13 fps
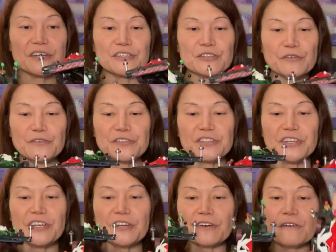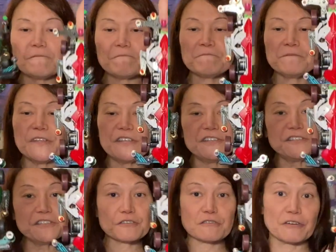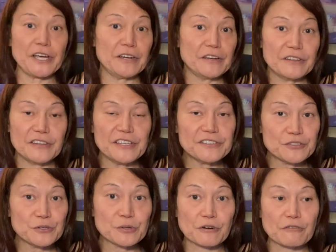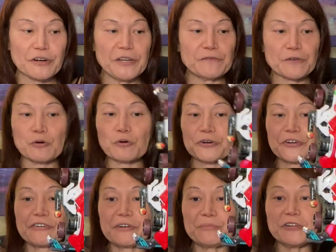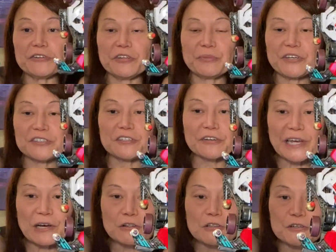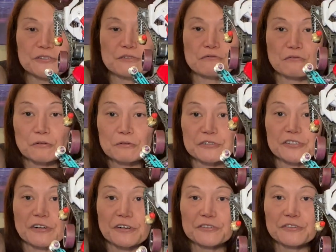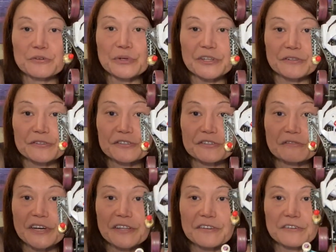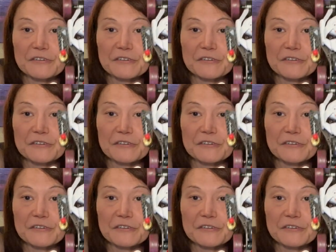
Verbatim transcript: So if you see here, this is great. These two are great for cornering ability because look how close the rollers are to the wheels, right?